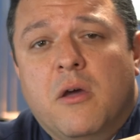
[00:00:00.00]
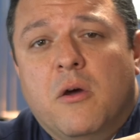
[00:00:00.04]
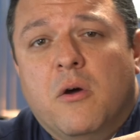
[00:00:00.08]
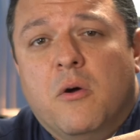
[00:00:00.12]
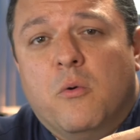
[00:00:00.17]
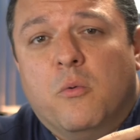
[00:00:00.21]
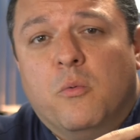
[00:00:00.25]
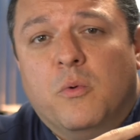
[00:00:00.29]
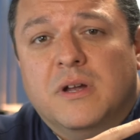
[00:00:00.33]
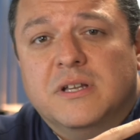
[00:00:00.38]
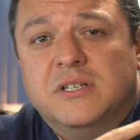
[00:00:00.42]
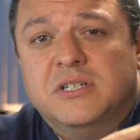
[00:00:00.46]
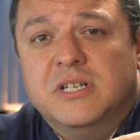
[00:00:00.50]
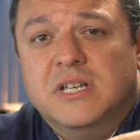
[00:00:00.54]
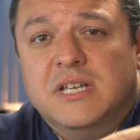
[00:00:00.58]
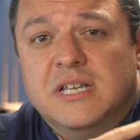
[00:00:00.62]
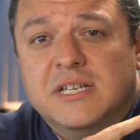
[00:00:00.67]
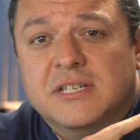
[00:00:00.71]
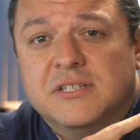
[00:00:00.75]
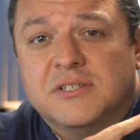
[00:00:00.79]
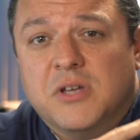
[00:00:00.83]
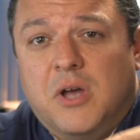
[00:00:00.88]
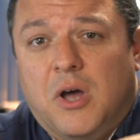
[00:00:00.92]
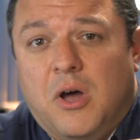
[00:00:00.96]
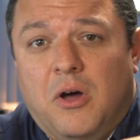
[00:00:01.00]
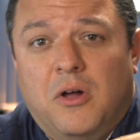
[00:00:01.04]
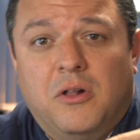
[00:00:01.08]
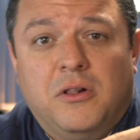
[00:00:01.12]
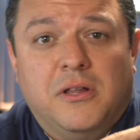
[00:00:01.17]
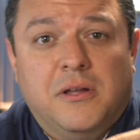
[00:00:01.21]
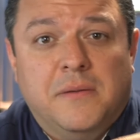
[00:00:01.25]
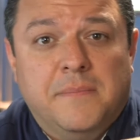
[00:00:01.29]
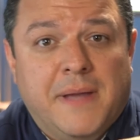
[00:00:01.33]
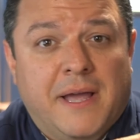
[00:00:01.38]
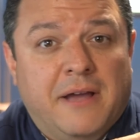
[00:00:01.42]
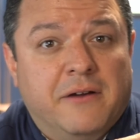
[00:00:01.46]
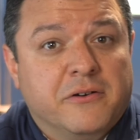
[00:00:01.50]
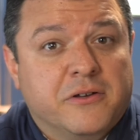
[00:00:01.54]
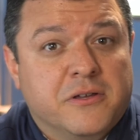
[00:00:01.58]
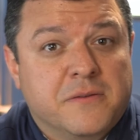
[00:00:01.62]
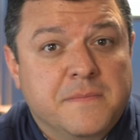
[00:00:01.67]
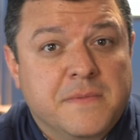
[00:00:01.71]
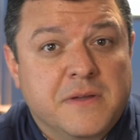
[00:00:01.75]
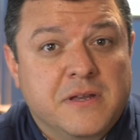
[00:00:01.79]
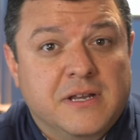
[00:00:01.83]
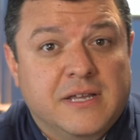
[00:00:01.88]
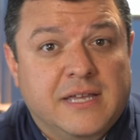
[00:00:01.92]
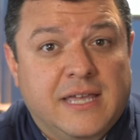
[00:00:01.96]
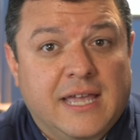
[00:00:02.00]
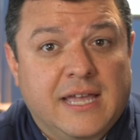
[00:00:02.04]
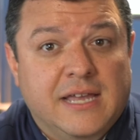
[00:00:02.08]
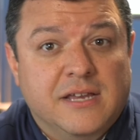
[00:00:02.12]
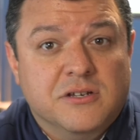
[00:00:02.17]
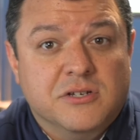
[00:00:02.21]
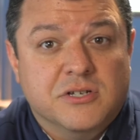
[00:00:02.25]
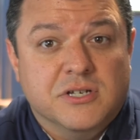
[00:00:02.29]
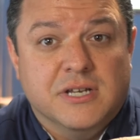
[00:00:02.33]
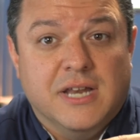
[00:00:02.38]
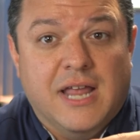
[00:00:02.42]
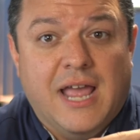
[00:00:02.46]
which is all about communication,